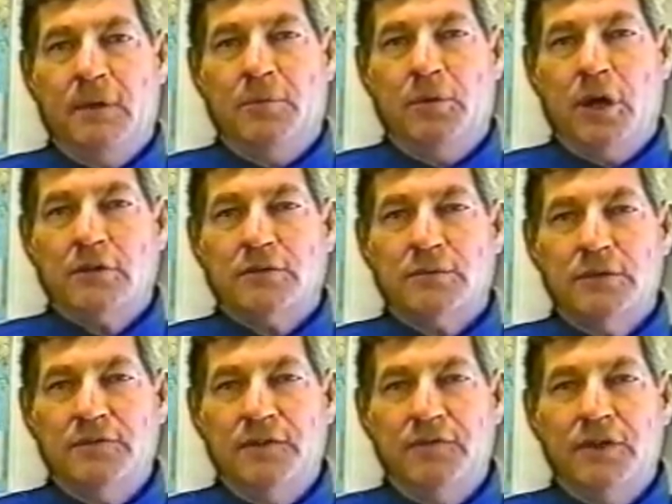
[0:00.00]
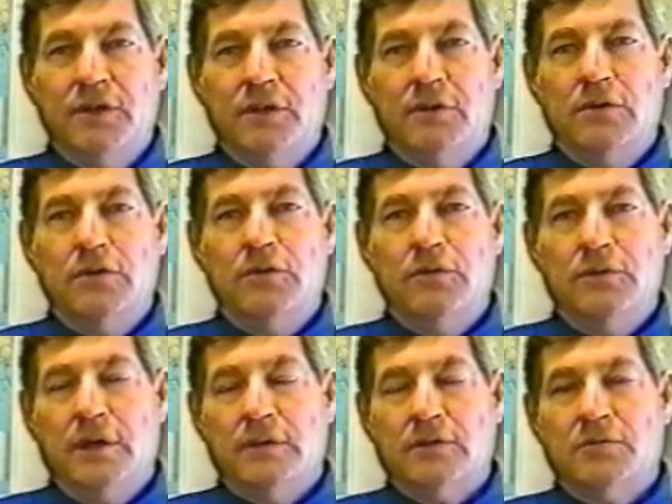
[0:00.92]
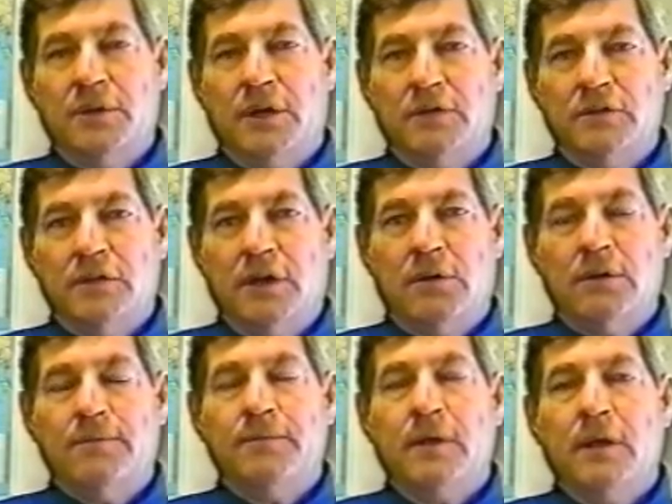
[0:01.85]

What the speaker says: approximately 1,500 to 2,000 pounds an hour.